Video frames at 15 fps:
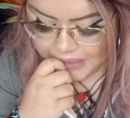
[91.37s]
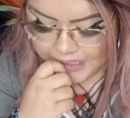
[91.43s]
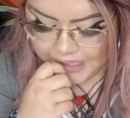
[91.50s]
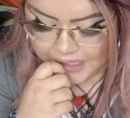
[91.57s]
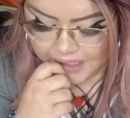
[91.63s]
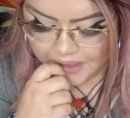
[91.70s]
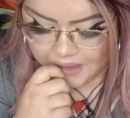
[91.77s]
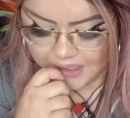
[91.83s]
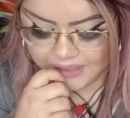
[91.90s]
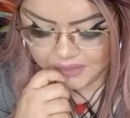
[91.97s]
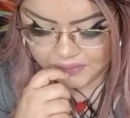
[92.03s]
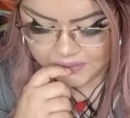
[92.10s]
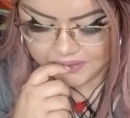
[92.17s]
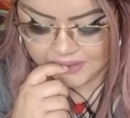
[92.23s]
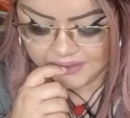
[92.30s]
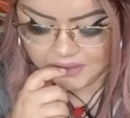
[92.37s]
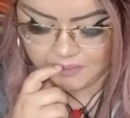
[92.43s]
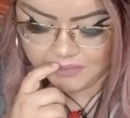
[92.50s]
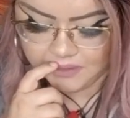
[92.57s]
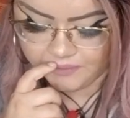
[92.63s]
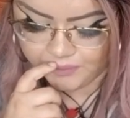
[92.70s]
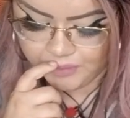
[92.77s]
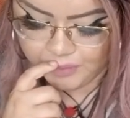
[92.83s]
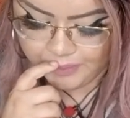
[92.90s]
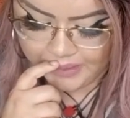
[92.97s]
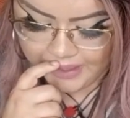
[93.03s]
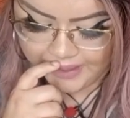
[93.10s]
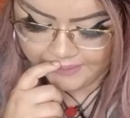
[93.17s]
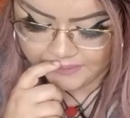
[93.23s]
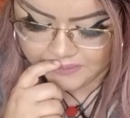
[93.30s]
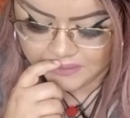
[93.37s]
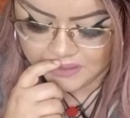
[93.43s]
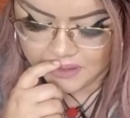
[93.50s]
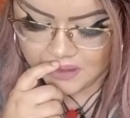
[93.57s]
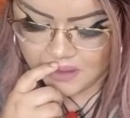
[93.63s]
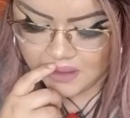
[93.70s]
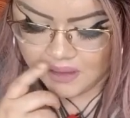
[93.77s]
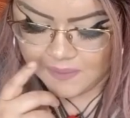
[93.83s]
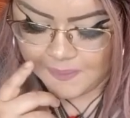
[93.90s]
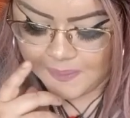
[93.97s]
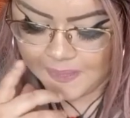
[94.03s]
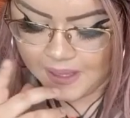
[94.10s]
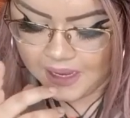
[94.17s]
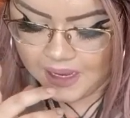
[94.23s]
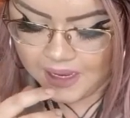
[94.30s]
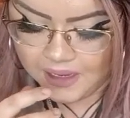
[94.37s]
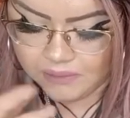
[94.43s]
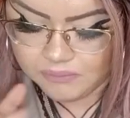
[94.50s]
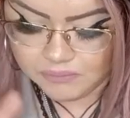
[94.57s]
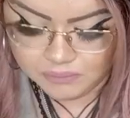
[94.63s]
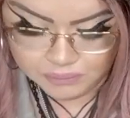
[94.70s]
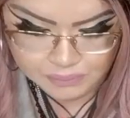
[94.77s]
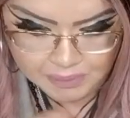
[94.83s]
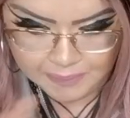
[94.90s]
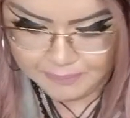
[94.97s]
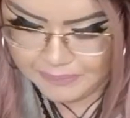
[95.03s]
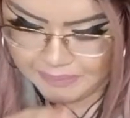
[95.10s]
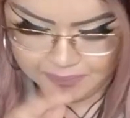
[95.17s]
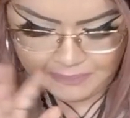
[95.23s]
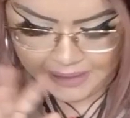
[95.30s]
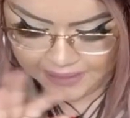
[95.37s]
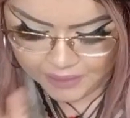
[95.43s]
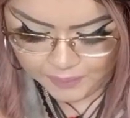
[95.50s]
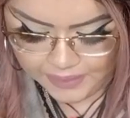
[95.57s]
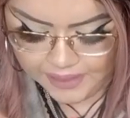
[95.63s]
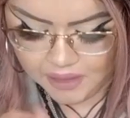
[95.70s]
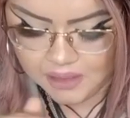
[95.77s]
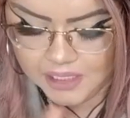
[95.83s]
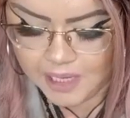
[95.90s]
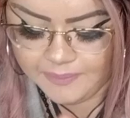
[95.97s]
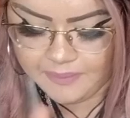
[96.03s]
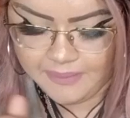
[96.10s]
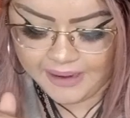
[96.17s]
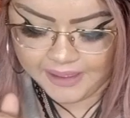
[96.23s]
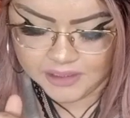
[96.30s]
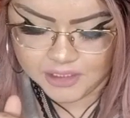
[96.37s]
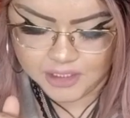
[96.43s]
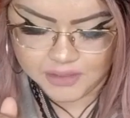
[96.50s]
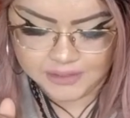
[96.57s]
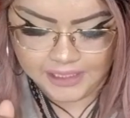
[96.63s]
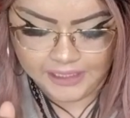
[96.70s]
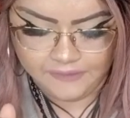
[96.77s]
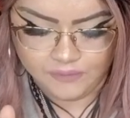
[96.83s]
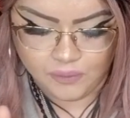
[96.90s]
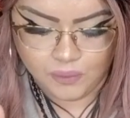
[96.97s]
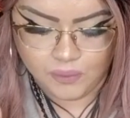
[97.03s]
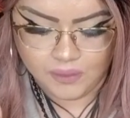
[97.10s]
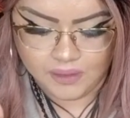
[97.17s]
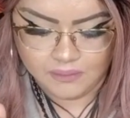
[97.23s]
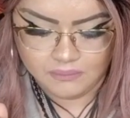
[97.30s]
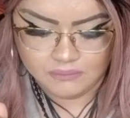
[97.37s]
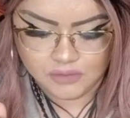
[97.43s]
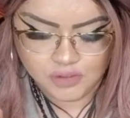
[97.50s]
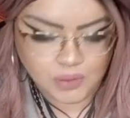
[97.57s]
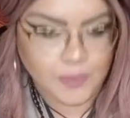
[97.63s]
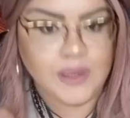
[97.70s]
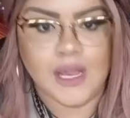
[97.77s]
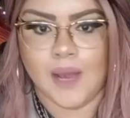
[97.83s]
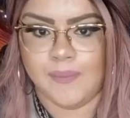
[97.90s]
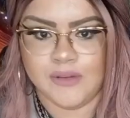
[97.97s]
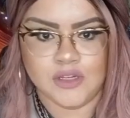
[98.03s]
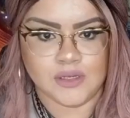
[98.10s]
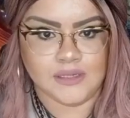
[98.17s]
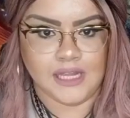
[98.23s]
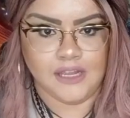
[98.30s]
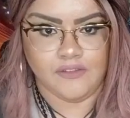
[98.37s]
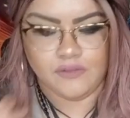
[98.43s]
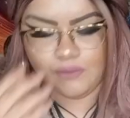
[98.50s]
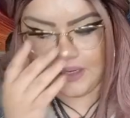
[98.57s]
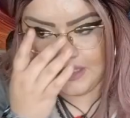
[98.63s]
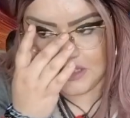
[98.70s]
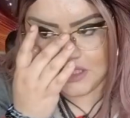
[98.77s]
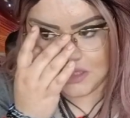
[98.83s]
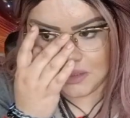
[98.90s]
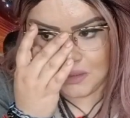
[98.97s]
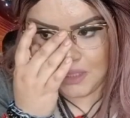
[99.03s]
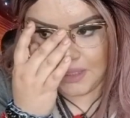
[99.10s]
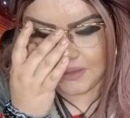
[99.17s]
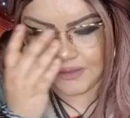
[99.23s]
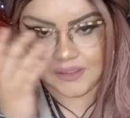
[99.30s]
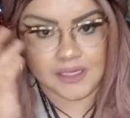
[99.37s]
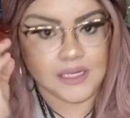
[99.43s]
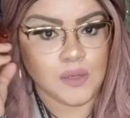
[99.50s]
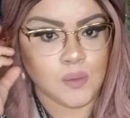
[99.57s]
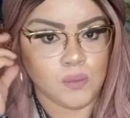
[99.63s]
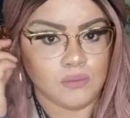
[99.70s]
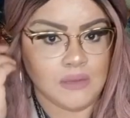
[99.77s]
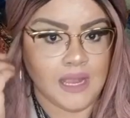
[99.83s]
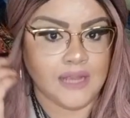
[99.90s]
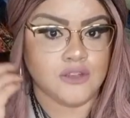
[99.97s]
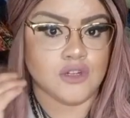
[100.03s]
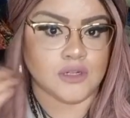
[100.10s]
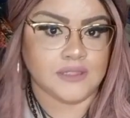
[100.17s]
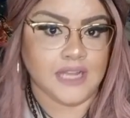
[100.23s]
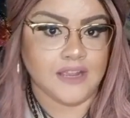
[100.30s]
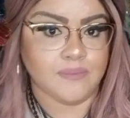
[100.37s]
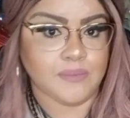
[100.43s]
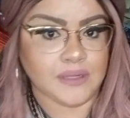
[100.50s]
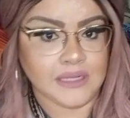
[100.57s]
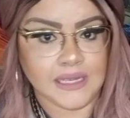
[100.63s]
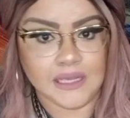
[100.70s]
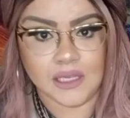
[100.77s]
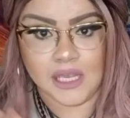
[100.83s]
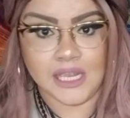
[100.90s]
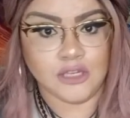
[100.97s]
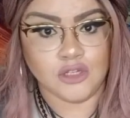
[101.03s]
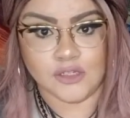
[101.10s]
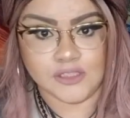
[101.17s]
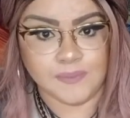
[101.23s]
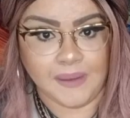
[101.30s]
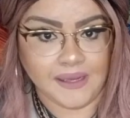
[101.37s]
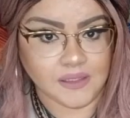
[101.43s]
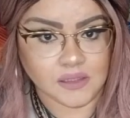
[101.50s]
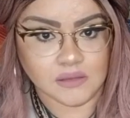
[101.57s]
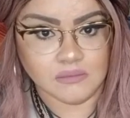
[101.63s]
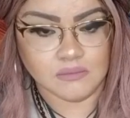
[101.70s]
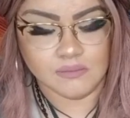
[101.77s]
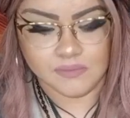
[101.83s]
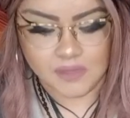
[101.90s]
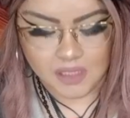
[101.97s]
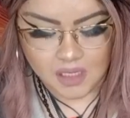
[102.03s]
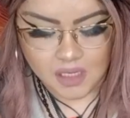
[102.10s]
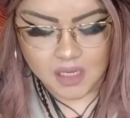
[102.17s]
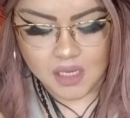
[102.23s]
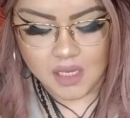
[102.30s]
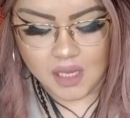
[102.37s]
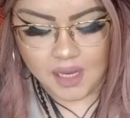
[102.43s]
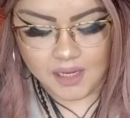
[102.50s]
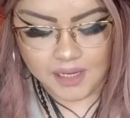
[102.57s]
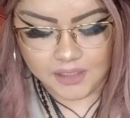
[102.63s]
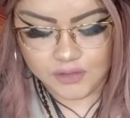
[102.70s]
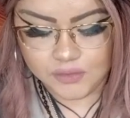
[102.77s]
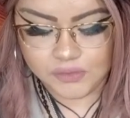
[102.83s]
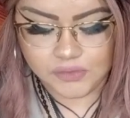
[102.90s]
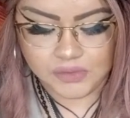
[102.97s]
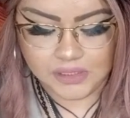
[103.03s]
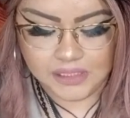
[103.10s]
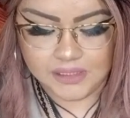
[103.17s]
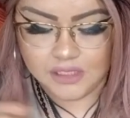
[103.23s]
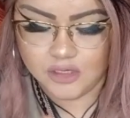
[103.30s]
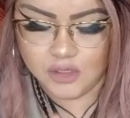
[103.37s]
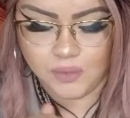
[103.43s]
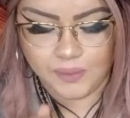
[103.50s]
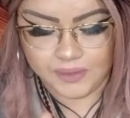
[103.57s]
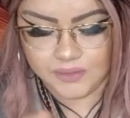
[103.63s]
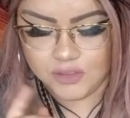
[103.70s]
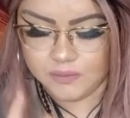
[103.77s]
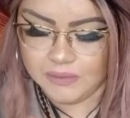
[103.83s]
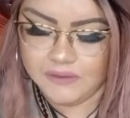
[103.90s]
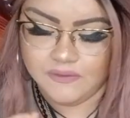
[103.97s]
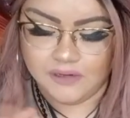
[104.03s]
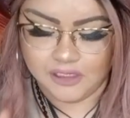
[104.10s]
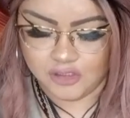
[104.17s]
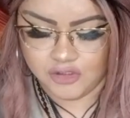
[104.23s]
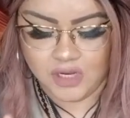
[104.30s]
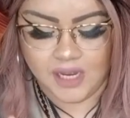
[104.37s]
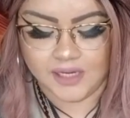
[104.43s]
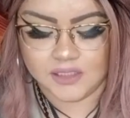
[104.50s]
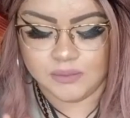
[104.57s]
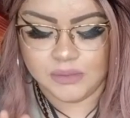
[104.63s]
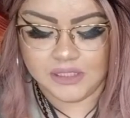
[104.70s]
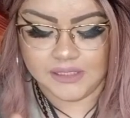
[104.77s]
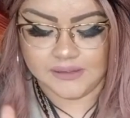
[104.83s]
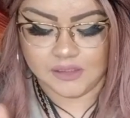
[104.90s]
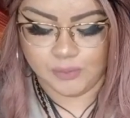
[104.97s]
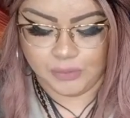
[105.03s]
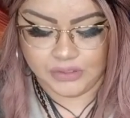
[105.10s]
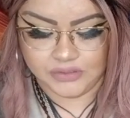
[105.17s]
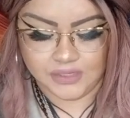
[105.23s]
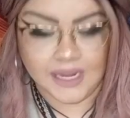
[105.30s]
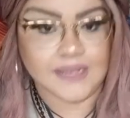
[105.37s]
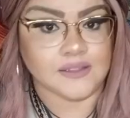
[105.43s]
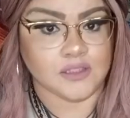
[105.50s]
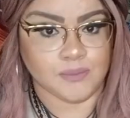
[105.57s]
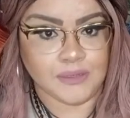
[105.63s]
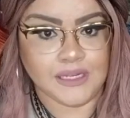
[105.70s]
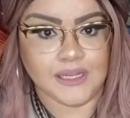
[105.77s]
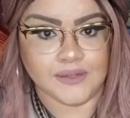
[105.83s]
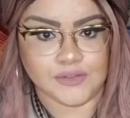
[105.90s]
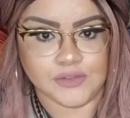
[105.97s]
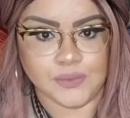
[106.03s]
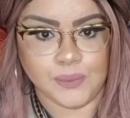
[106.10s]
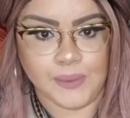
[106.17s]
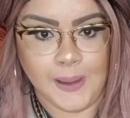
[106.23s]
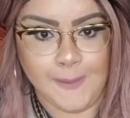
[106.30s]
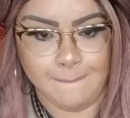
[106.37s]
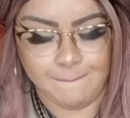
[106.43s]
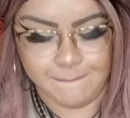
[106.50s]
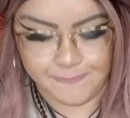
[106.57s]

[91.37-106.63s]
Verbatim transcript: Uh, I do see somebody from your past uh, but, but by the way, coming back into your life or showing up in your life, right? Not necessarily in your life, but like in your space. And I do see that you're going to be very shocked because this person has somebody else, okay?